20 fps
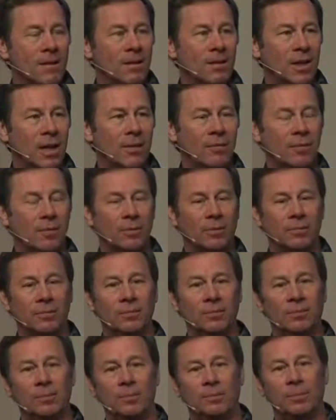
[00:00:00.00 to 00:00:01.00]
You ever
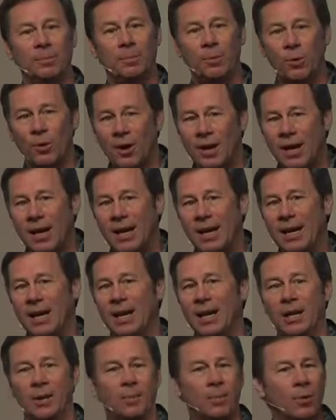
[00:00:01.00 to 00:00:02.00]

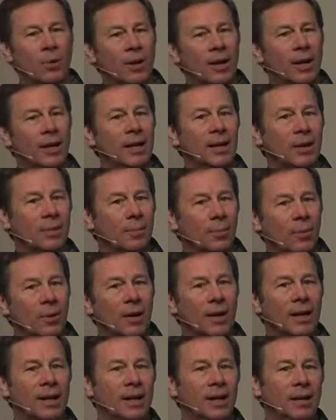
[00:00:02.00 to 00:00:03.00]
pray and pray and
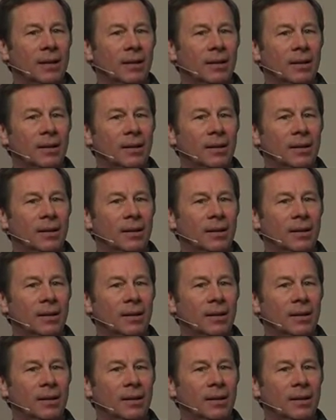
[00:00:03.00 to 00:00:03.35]
pray